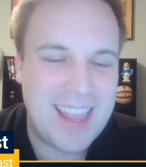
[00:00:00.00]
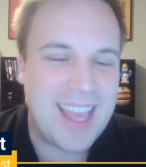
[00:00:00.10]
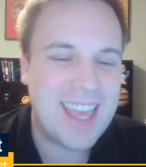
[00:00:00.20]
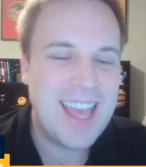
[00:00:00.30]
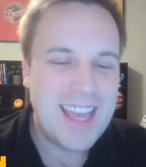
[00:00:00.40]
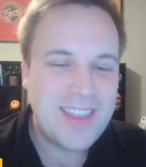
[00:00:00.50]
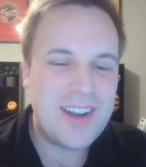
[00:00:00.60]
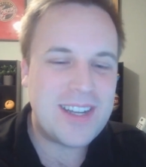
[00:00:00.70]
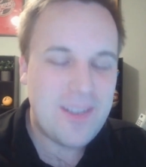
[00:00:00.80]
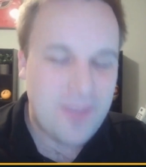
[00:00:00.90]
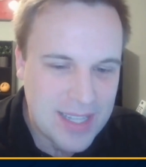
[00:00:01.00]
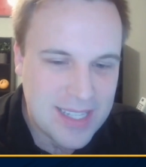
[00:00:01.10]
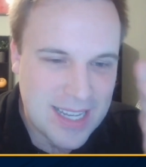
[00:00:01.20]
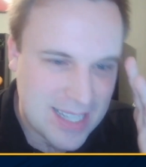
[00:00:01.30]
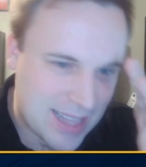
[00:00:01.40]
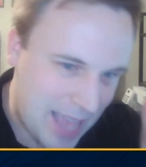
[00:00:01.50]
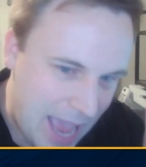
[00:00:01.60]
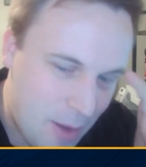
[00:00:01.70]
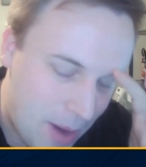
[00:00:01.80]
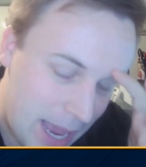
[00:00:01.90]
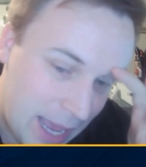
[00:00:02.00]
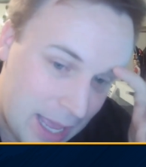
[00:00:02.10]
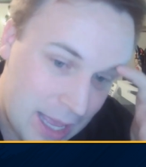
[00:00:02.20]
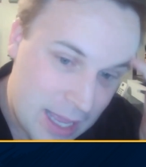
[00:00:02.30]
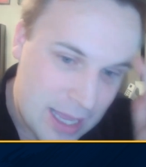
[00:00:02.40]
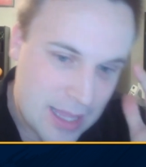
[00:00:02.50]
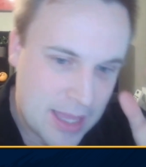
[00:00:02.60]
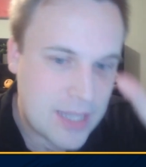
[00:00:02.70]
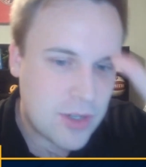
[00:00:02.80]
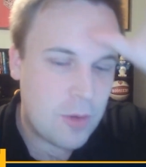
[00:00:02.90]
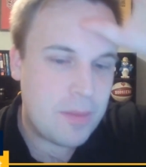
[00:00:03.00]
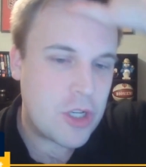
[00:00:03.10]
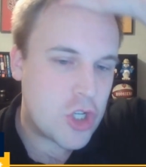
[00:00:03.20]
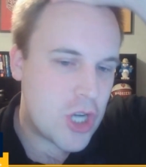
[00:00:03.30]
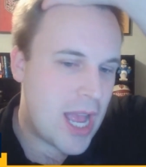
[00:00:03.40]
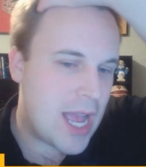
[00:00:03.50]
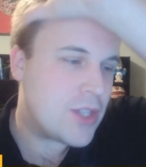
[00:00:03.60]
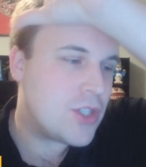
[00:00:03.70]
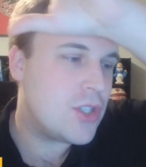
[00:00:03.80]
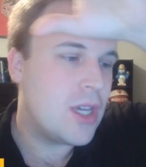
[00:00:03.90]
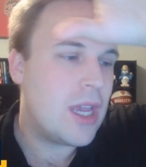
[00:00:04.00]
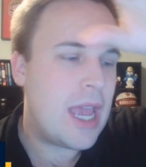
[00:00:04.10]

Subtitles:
Like, their defense is allowing these open shots,